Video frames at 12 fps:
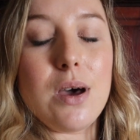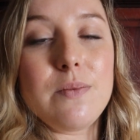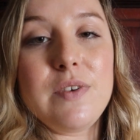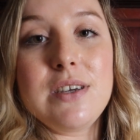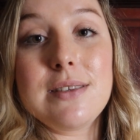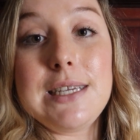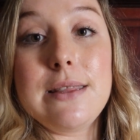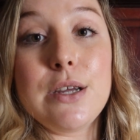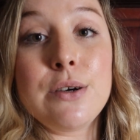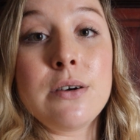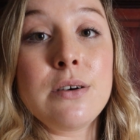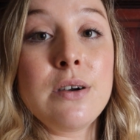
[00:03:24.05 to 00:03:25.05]
Obviously,
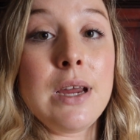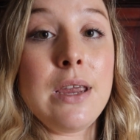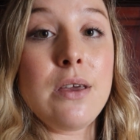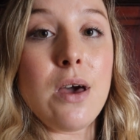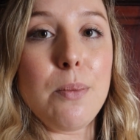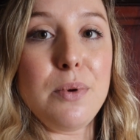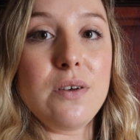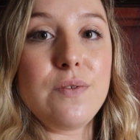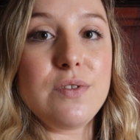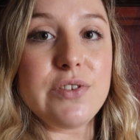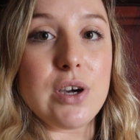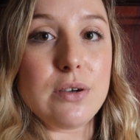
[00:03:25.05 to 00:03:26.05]
there are a couple
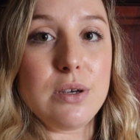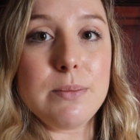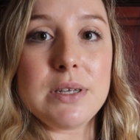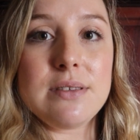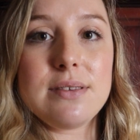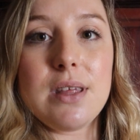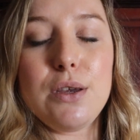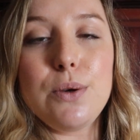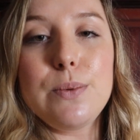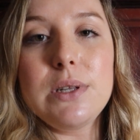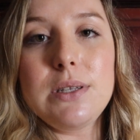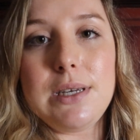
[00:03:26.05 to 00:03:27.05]
of documents that
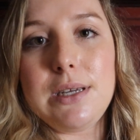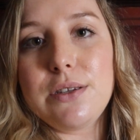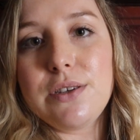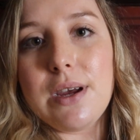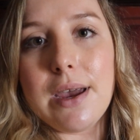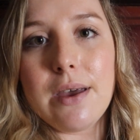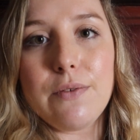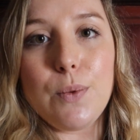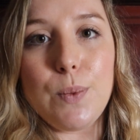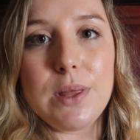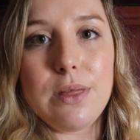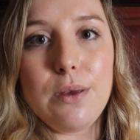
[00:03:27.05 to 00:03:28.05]
you will need to have
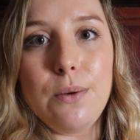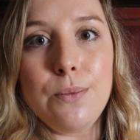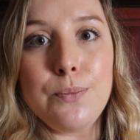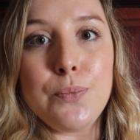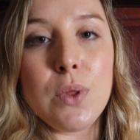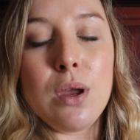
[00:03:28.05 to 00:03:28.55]
with you.